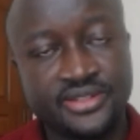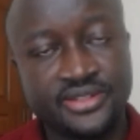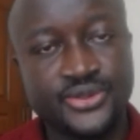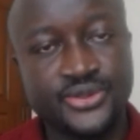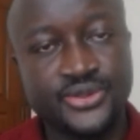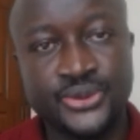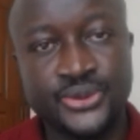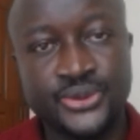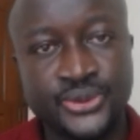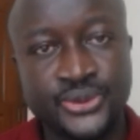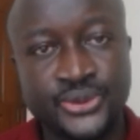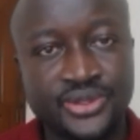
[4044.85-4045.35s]

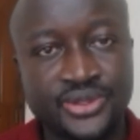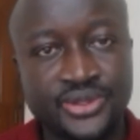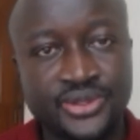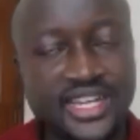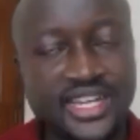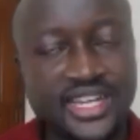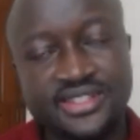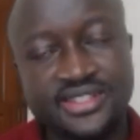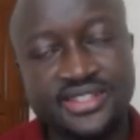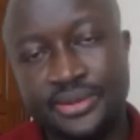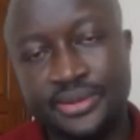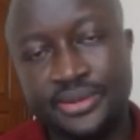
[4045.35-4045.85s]
So
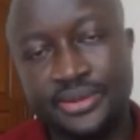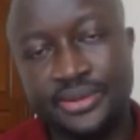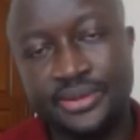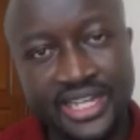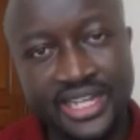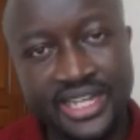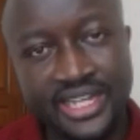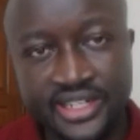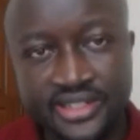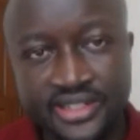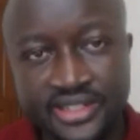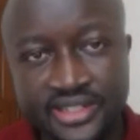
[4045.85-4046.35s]
that's the
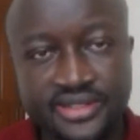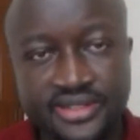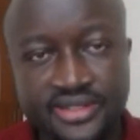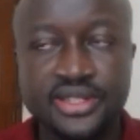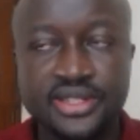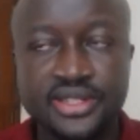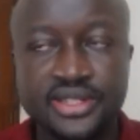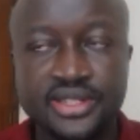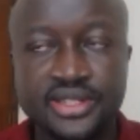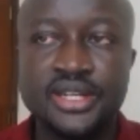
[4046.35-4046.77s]
mechanics